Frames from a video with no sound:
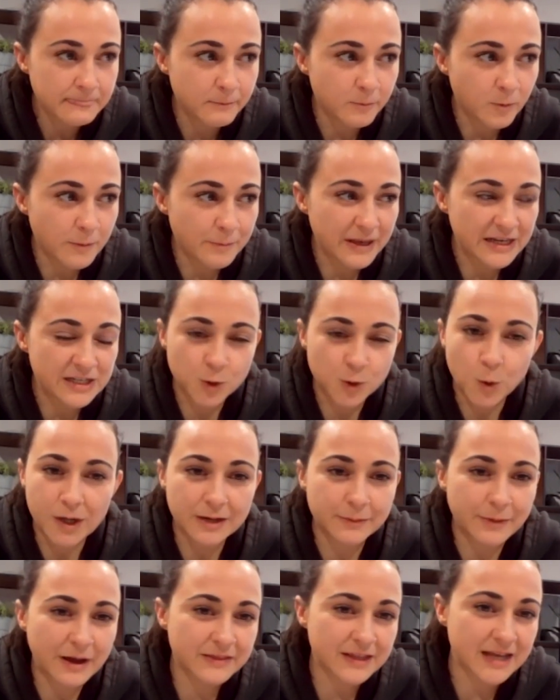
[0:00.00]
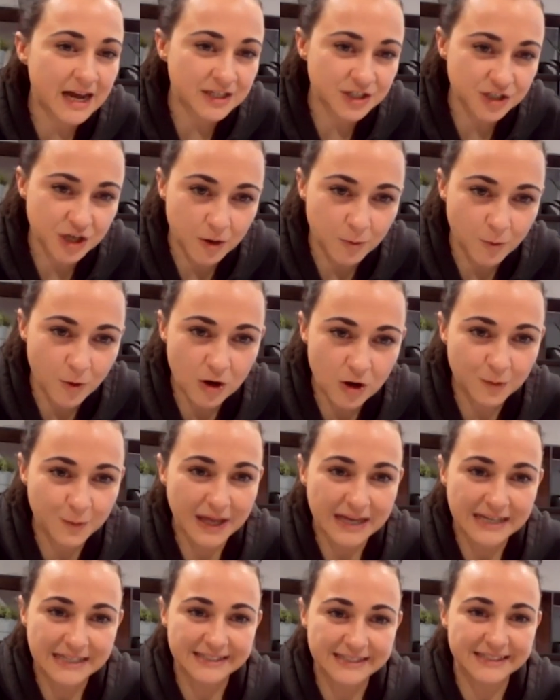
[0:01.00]
we've been talking about the agile
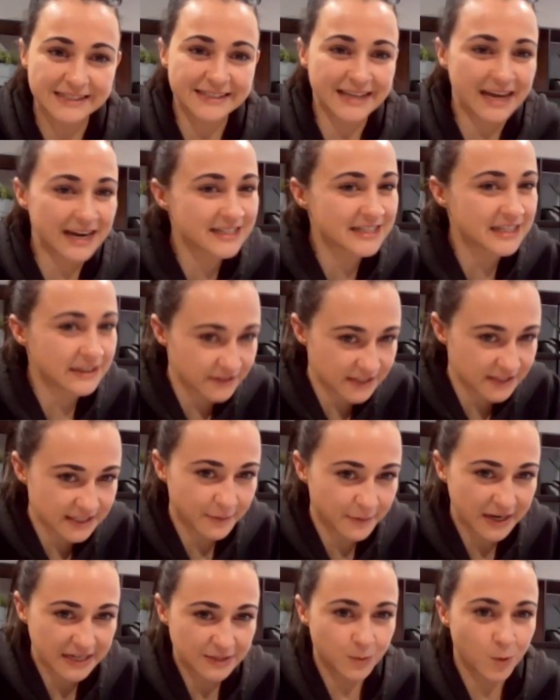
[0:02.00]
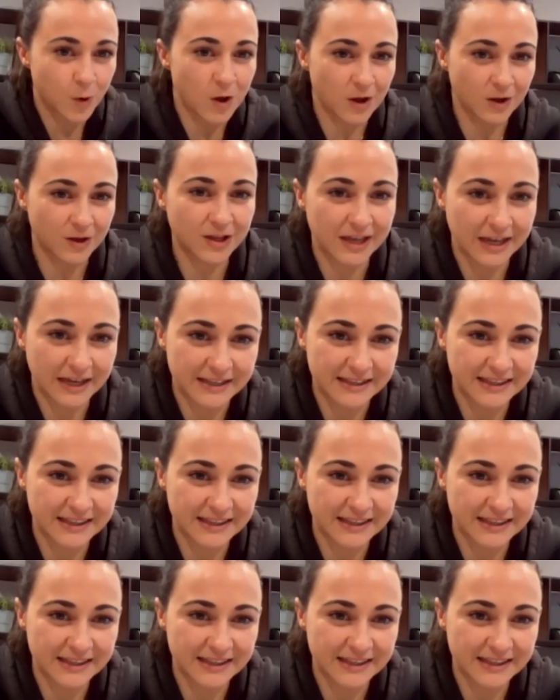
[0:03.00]
workplace and activity-based working,